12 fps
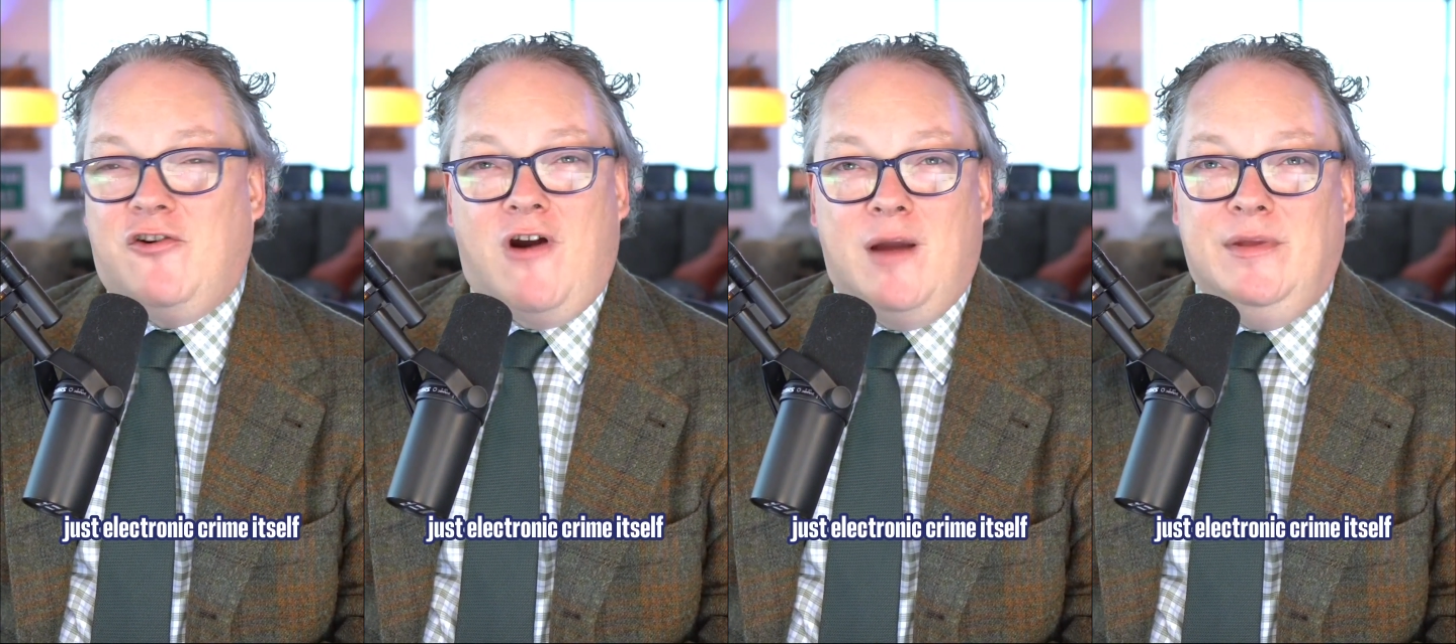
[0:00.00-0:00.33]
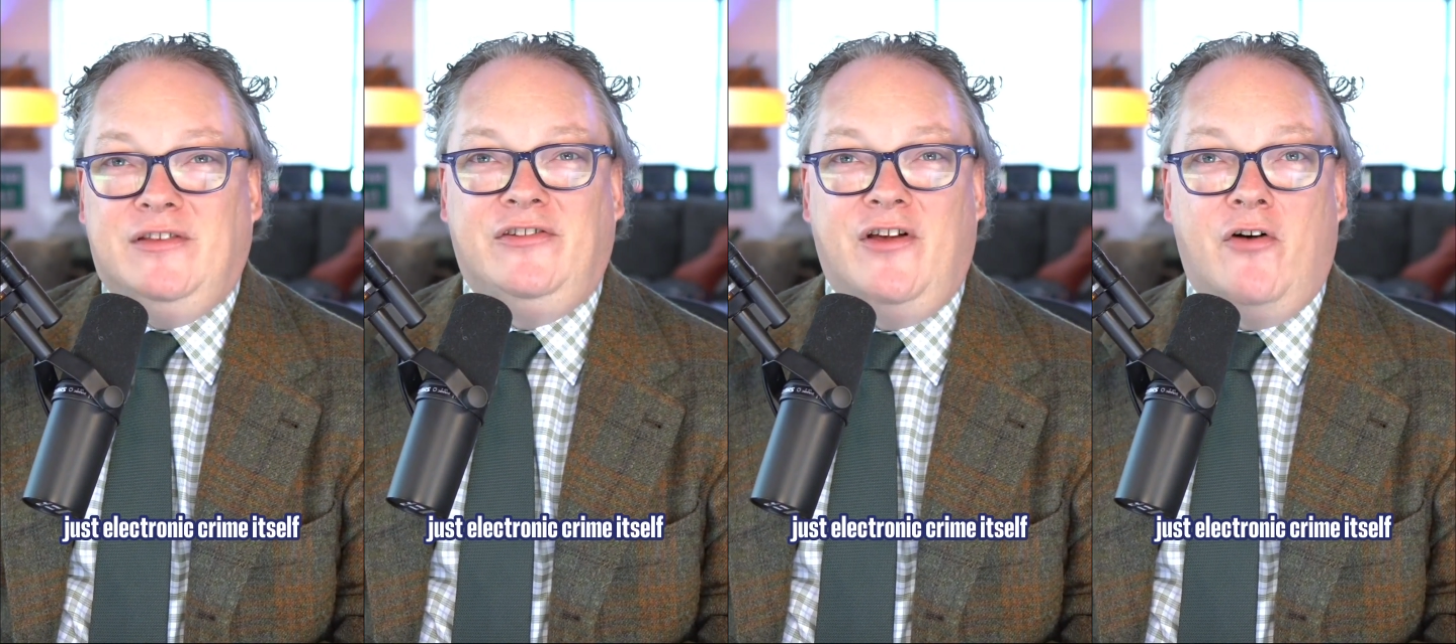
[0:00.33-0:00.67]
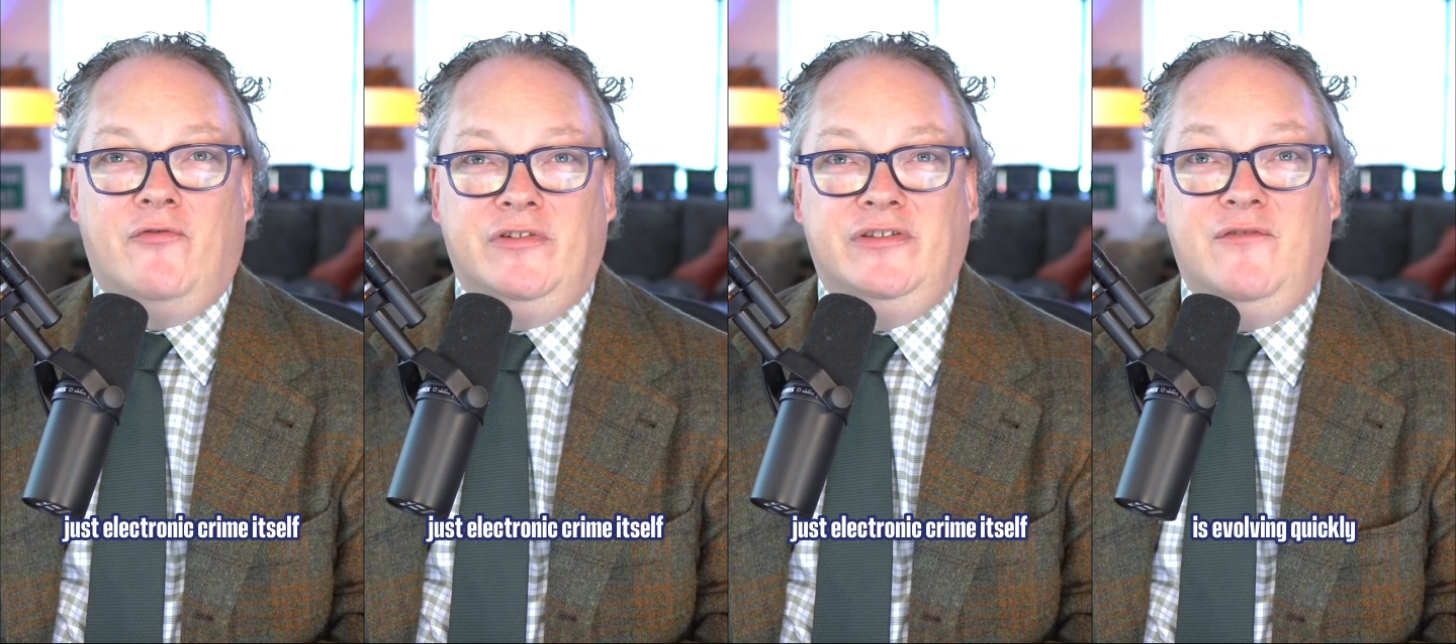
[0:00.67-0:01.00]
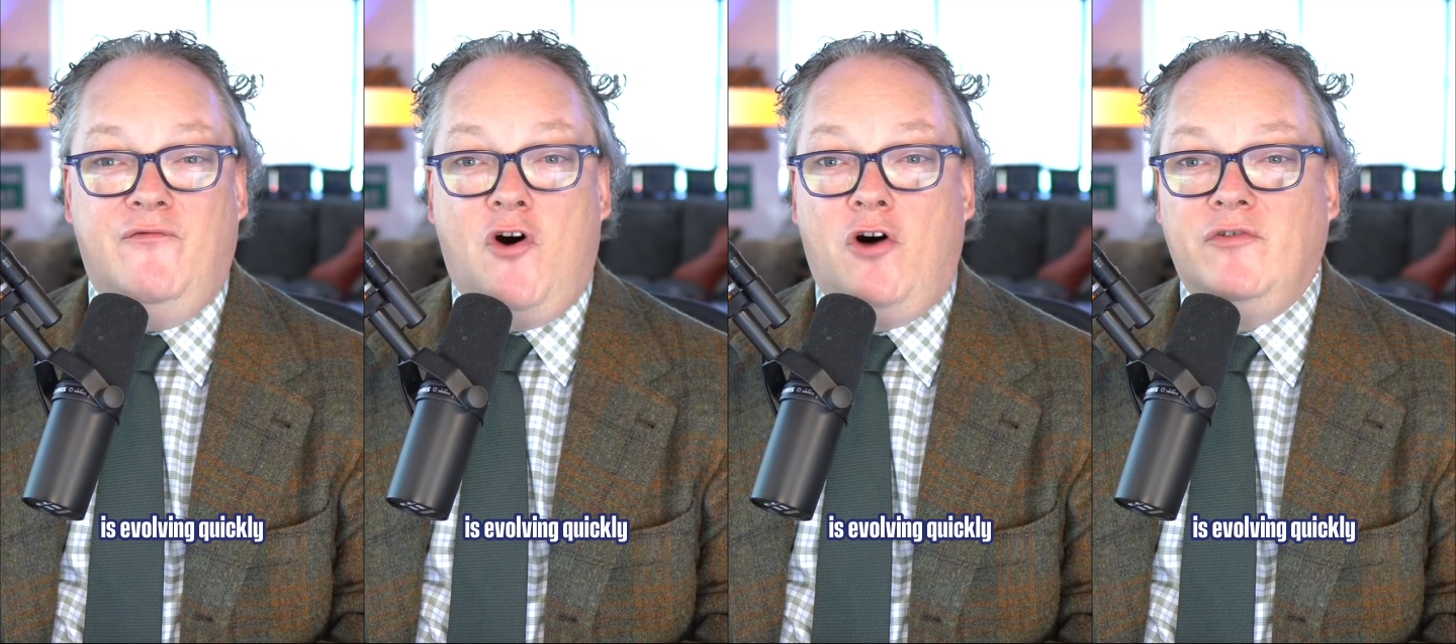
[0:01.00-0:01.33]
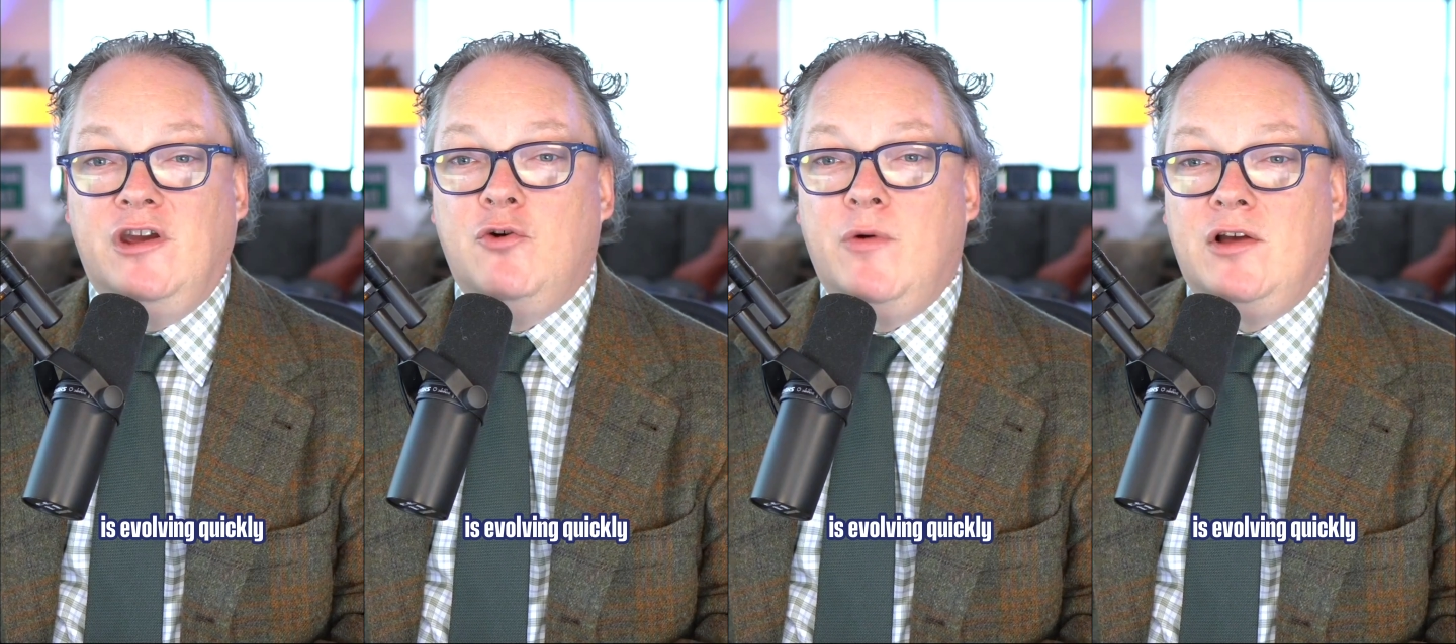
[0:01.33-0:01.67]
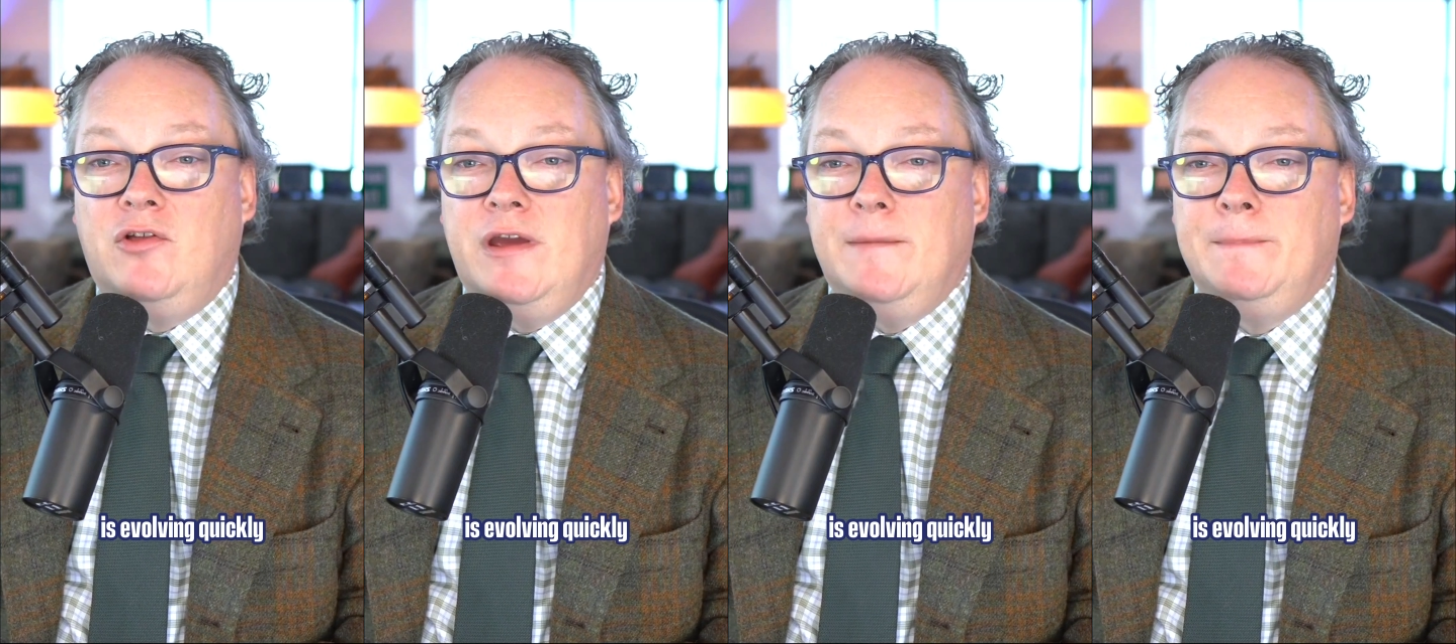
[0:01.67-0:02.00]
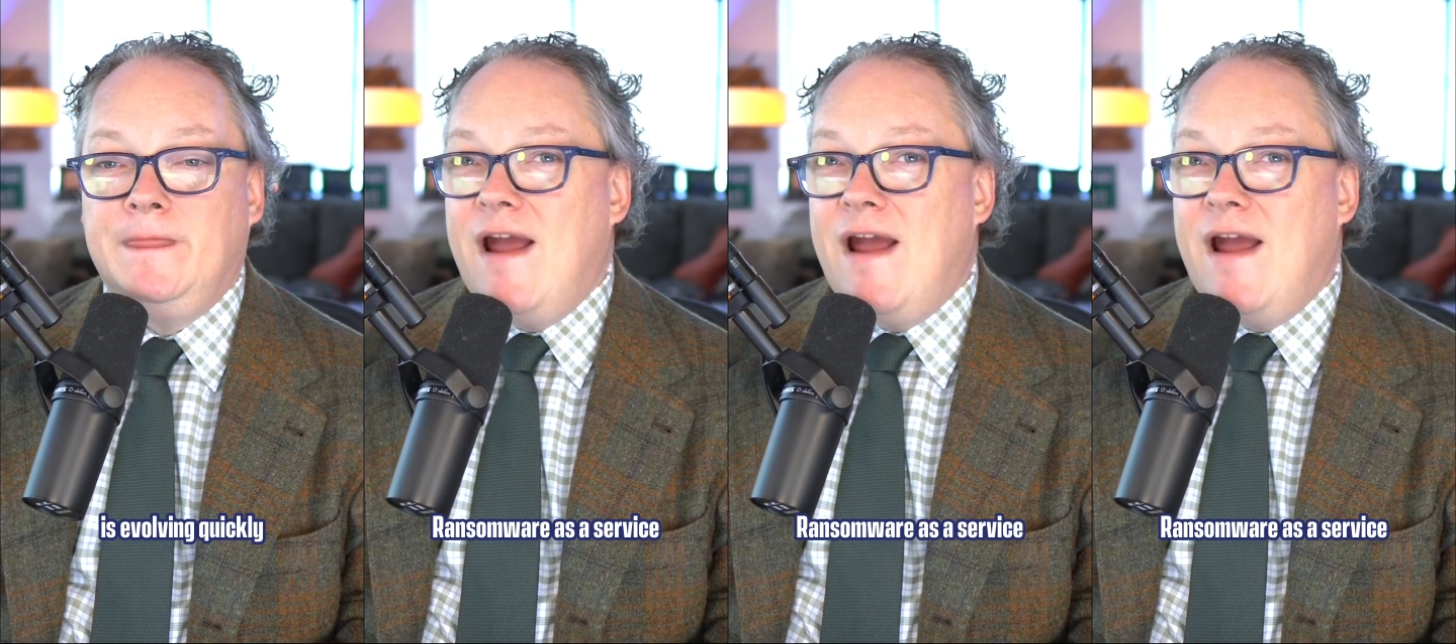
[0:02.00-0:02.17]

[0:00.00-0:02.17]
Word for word: crime itself is evolving quickly.